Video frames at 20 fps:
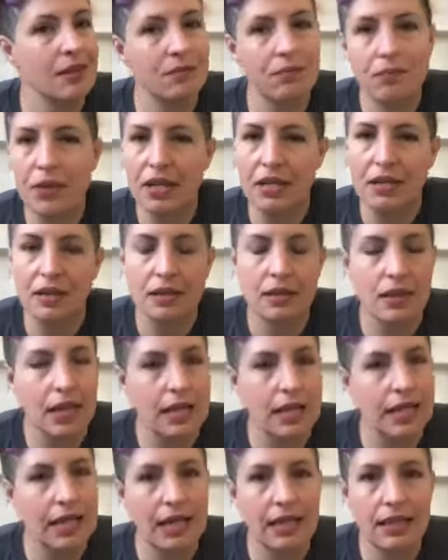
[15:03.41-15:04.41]
But
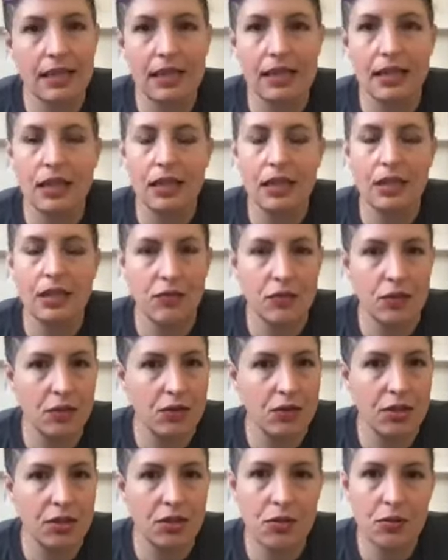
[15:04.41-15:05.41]
again, if you're a
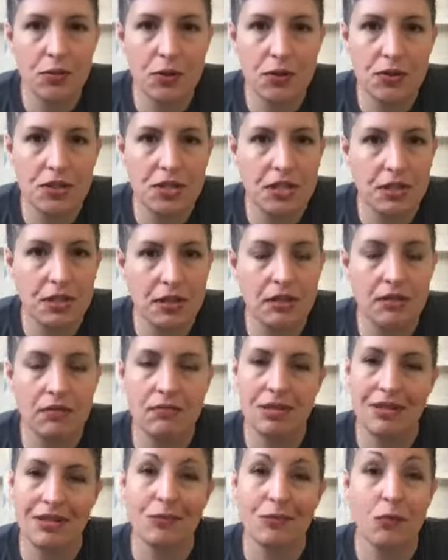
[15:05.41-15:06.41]
theater person,
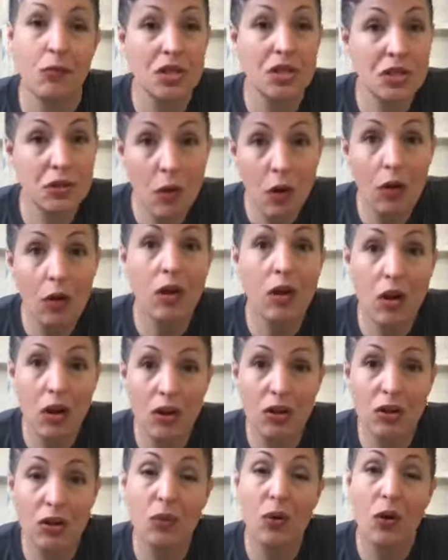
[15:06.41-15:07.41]
which you all
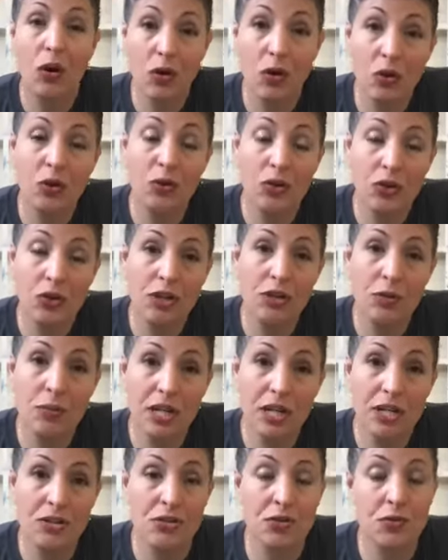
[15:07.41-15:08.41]
are theater
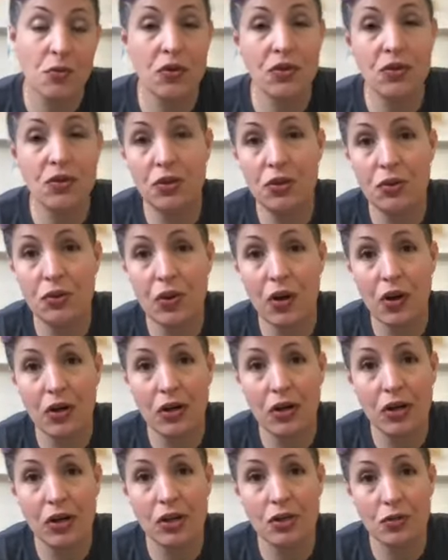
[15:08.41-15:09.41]
majors, whether you
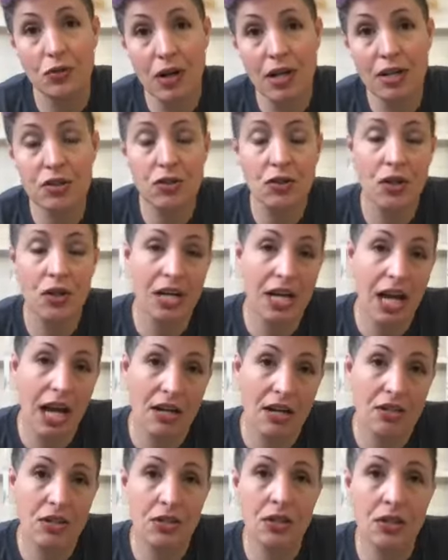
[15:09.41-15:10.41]
are a director, an
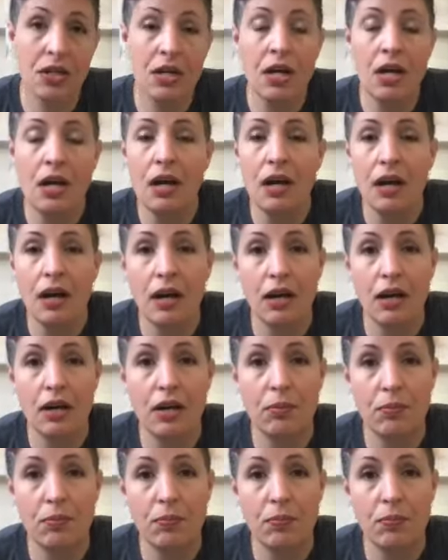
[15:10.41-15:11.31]
actor, a